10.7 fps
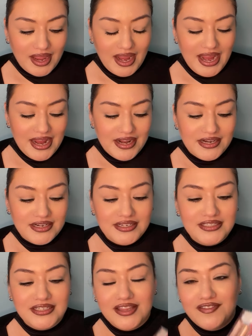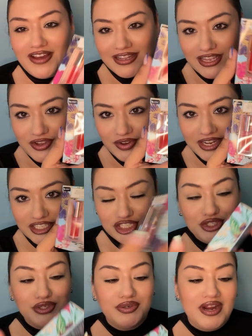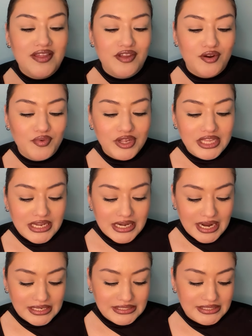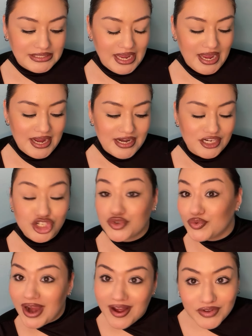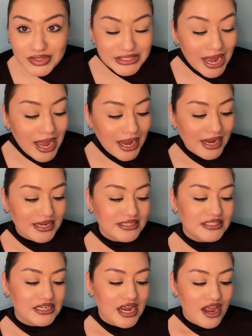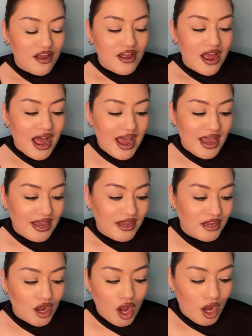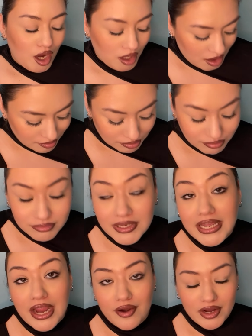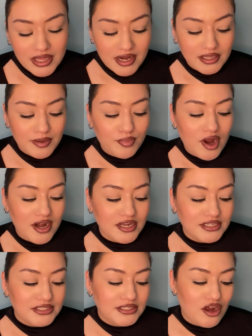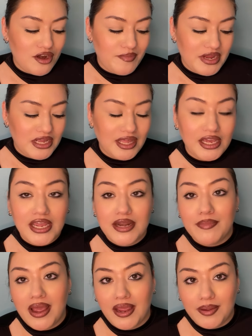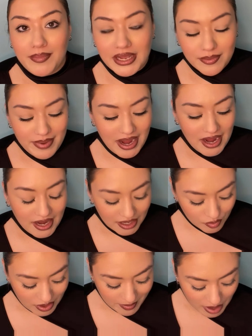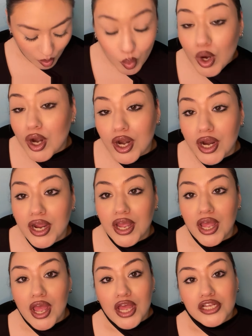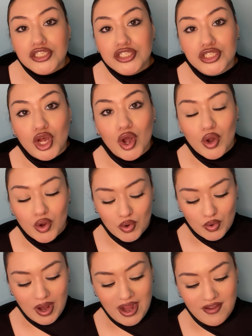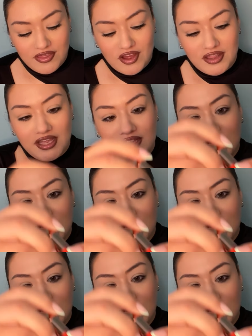And the fact that you get two and they're really nice and travel size. I carry a lot of lip products on me, like in my makeup bag when I'm at work. So I thought that